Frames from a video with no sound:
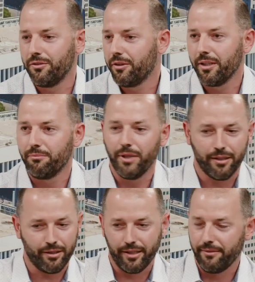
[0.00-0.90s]
You can
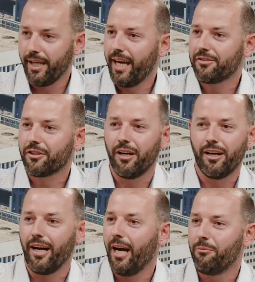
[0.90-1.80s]
pick a gas
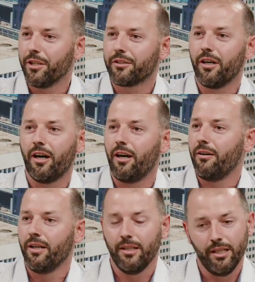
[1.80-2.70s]
car, hybrid
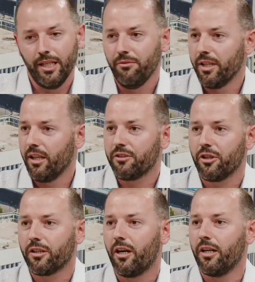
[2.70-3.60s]
car, even
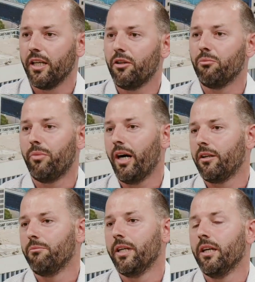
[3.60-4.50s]
electric car. They don't
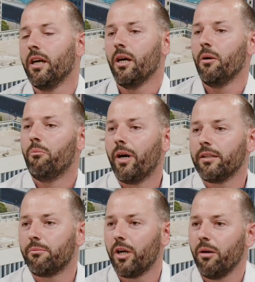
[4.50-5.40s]
bother me. But
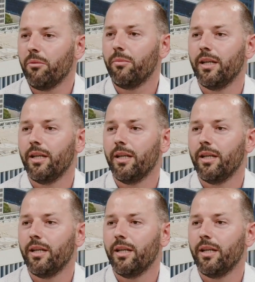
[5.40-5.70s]
the problem